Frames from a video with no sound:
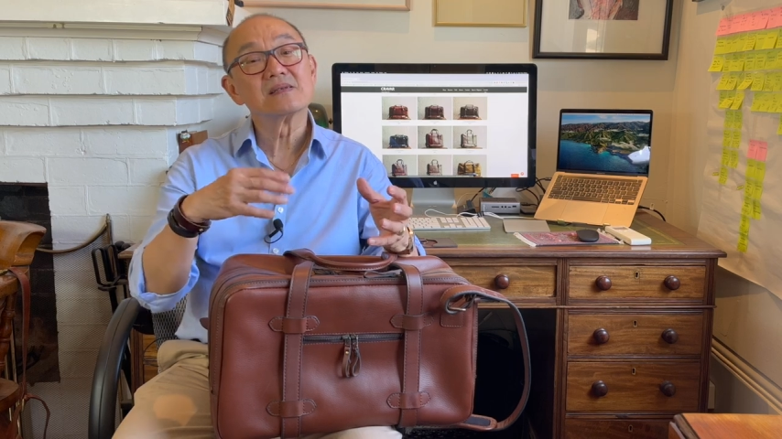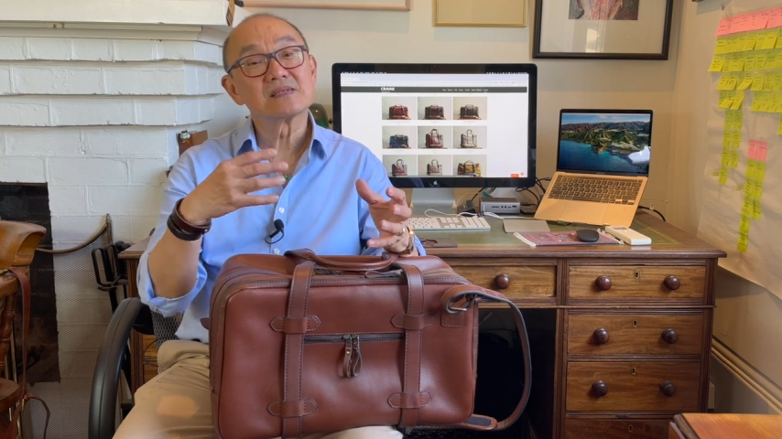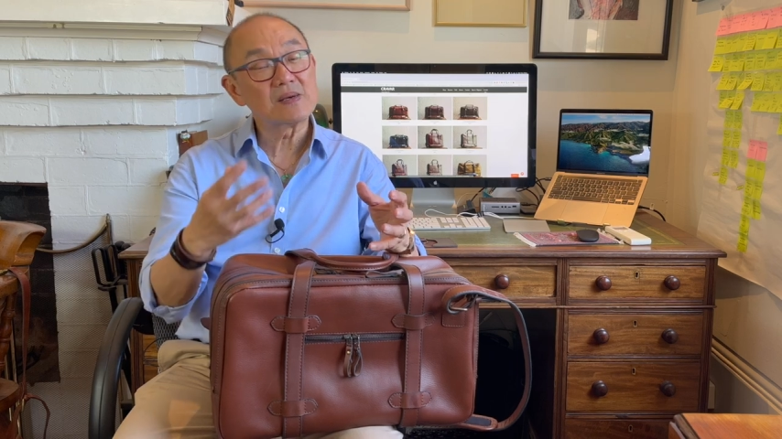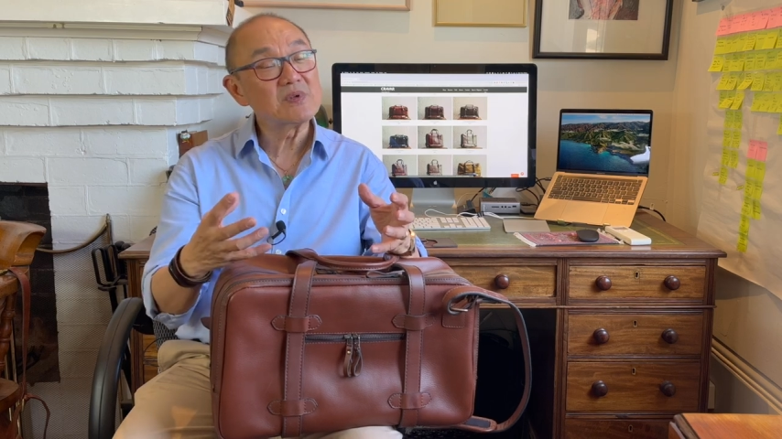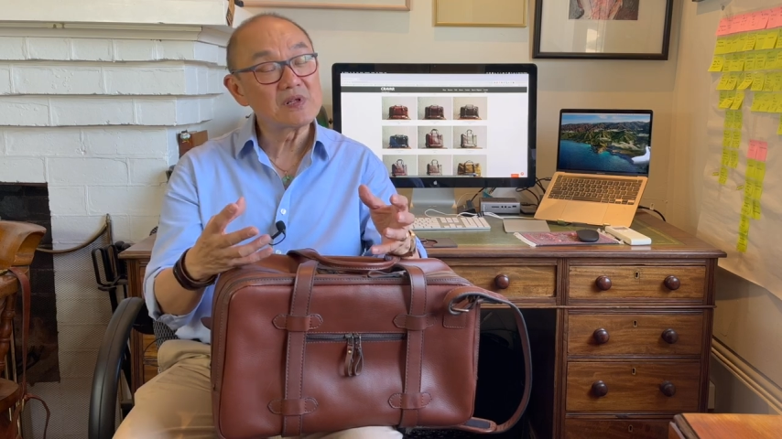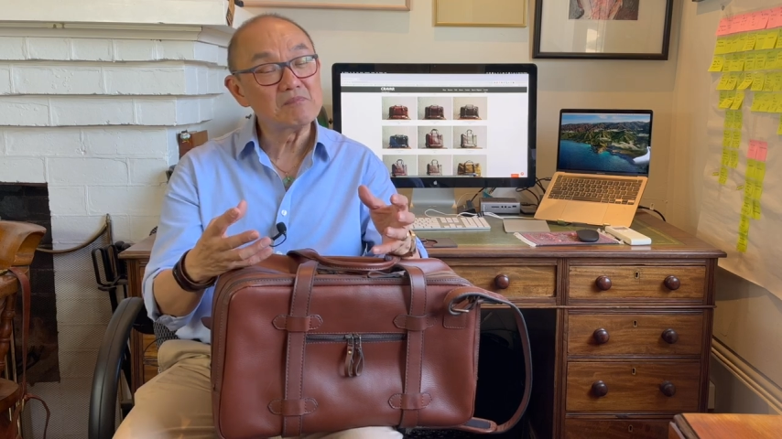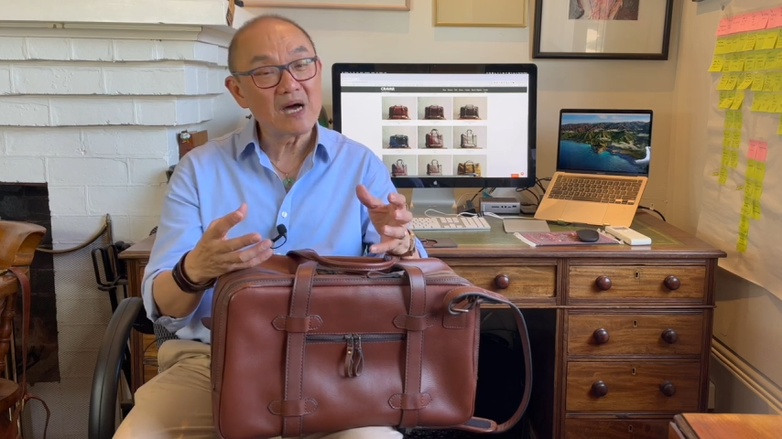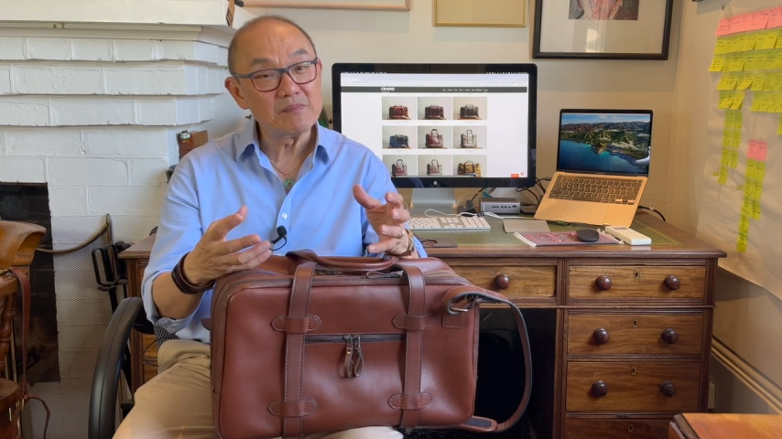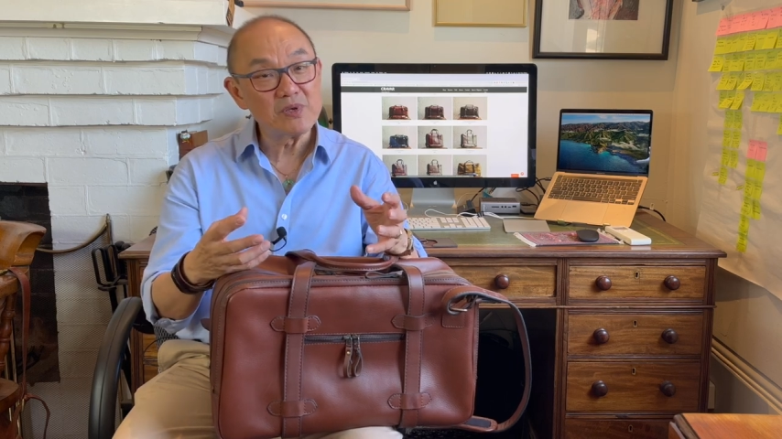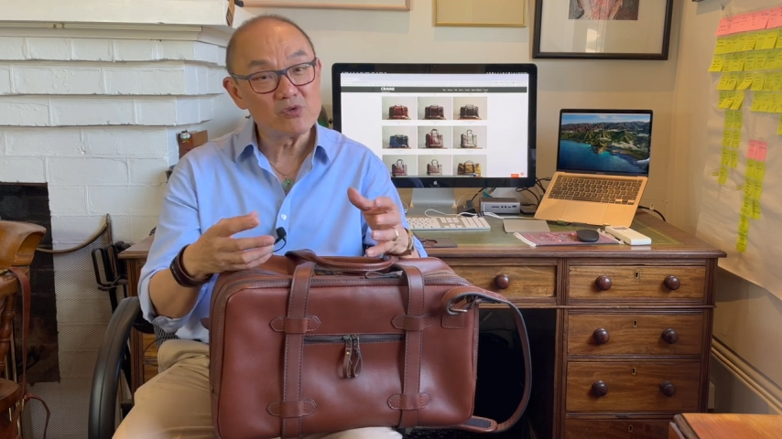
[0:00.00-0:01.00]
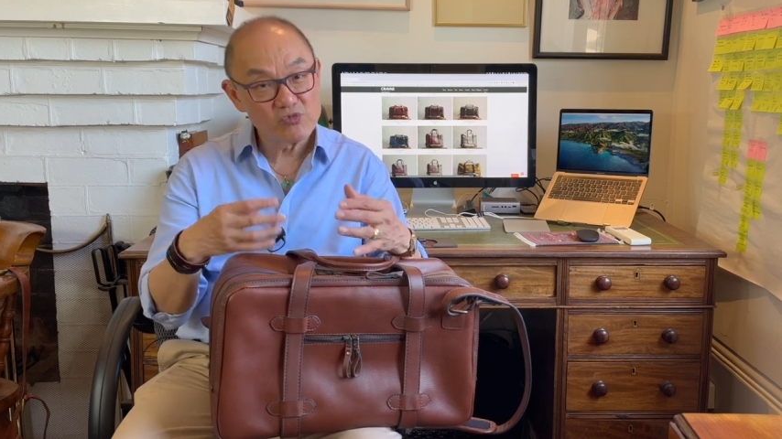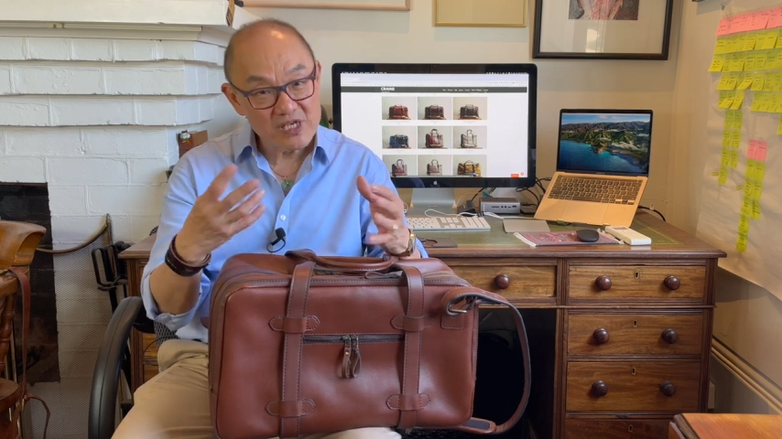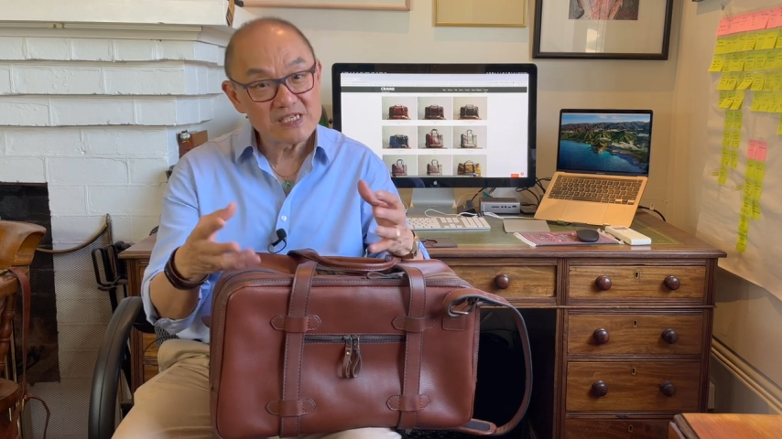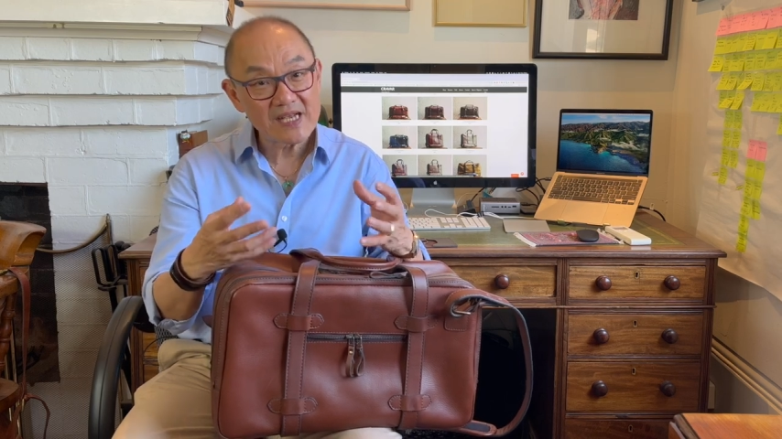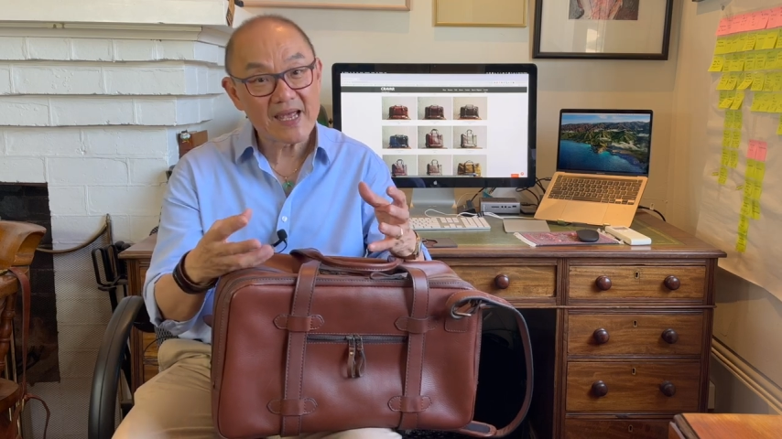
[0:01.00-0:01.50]
Some of them might be
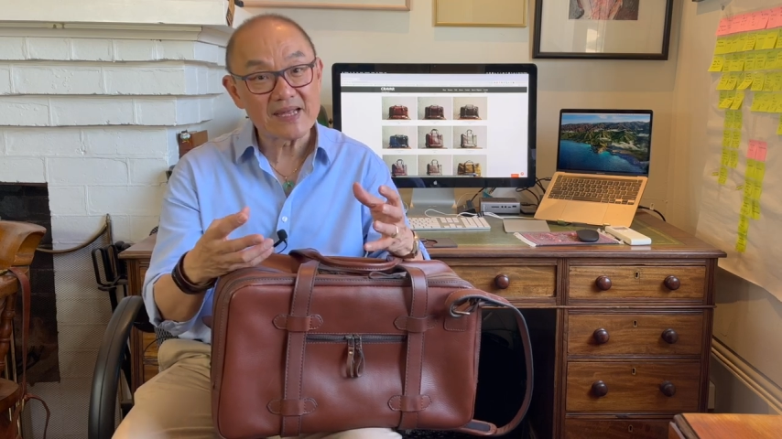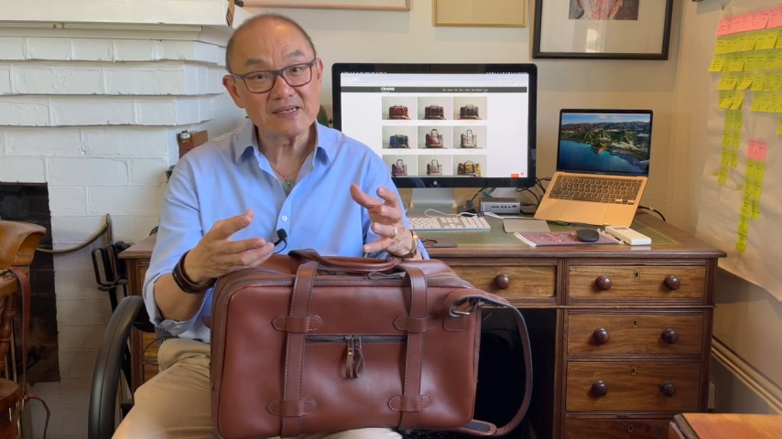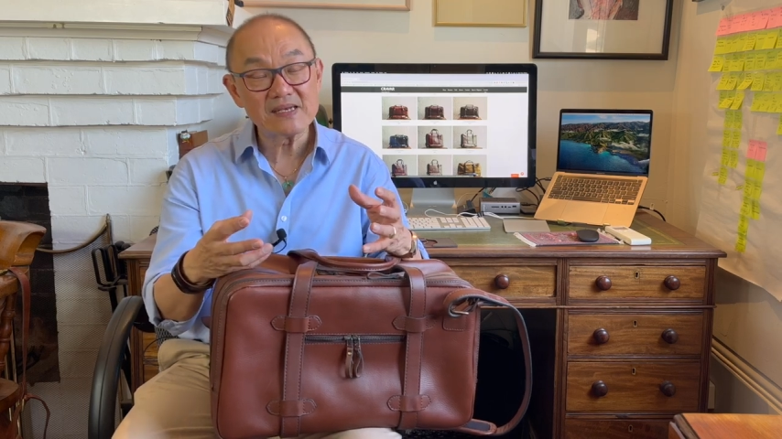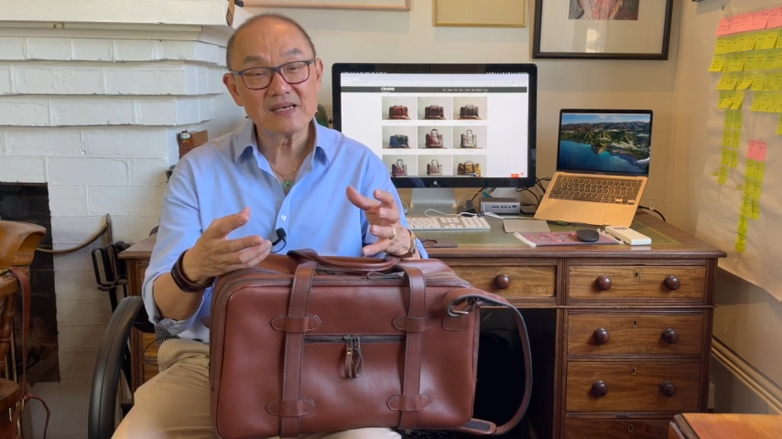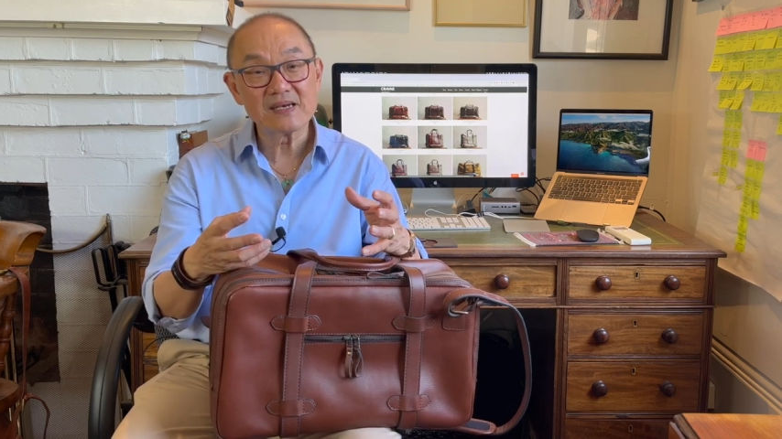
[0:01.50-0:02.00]
re-tanned